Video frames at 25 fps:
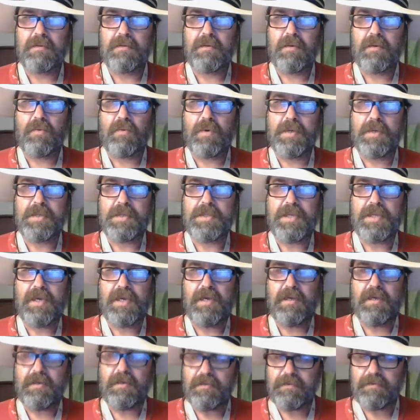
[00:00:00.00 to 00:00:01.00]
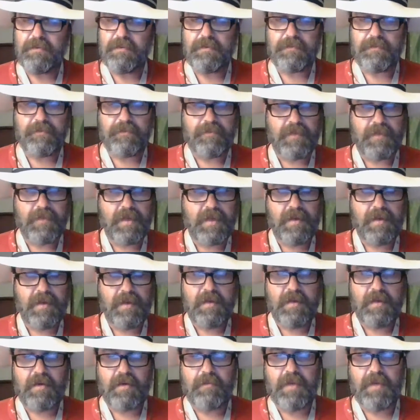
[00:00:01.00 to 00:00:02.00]
I want to say
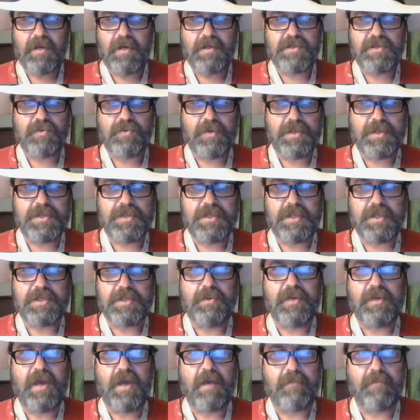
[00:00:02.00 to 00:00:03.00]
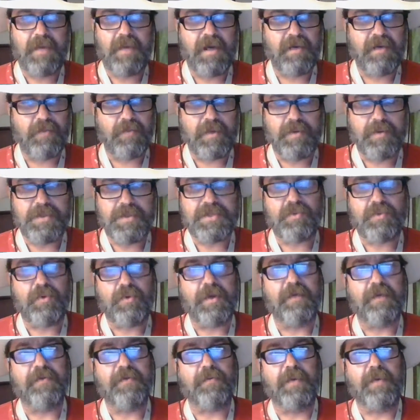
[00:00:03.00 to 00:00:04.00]
they're married in 26. So he got married when he was
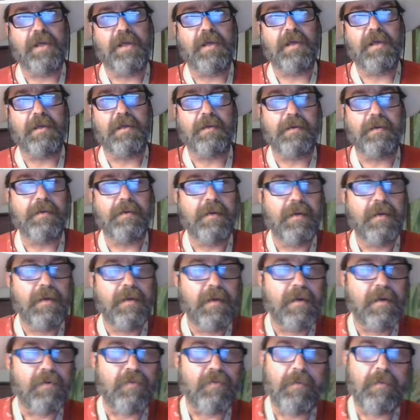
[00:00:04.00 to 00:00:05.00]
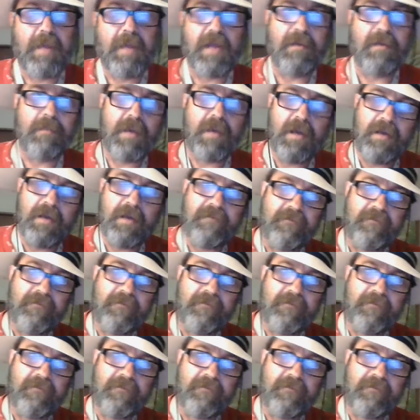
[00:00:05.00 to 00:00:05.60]
23 and remained married